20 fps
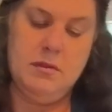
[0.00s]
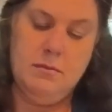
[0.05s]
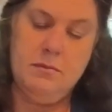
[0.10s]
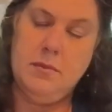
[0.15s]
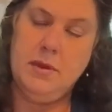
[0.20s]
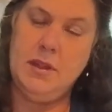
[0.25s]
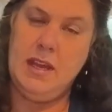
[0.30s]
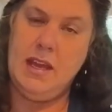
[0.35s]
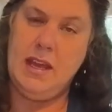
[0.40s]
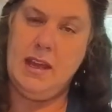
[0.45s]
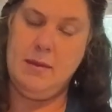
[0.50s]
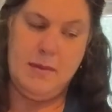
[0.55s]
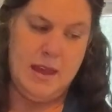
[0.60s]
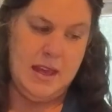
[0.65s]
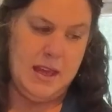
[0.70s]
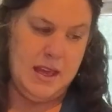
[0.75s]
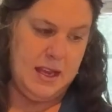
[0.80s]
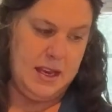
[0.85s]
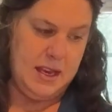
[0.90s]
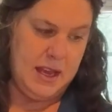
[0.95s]
put him
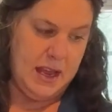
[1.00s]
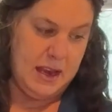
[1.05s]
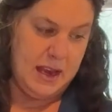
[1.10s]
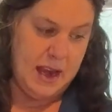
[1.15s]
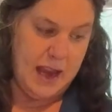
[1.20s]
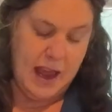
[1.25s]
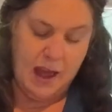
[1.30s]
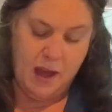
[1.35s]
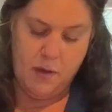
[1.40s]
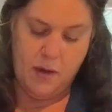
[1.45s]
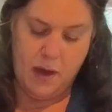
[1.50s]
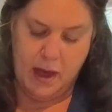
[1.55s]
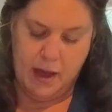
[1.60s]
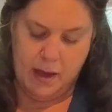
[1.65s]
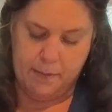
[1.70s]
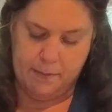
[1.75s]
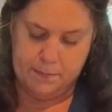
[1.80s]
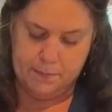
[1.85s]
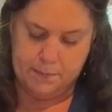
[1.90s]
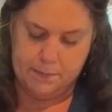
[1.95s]
in. And now
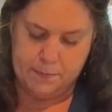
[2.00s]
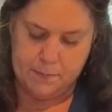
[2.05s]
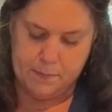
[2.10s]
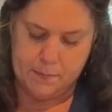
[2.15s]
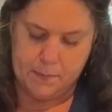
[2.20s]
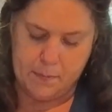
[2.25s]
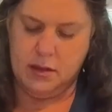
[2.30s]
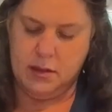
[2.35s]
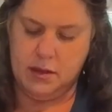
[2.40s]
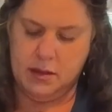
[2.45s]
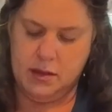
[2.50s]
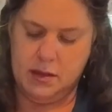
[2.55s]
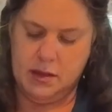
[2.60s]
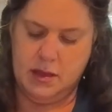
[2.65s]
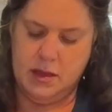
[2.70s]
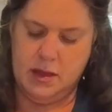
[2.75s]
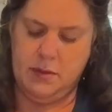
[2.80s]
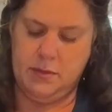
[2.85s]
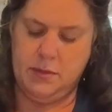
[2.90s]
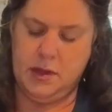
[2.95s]
I'm
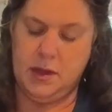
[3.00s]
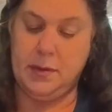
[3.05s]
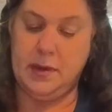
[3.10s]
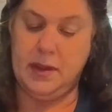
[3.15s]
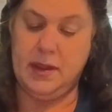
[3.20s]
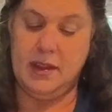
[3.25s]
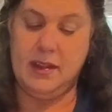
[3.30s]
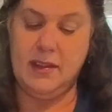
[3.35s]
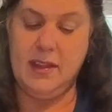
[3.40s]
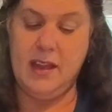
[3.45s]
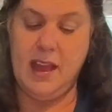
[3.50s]
going to put the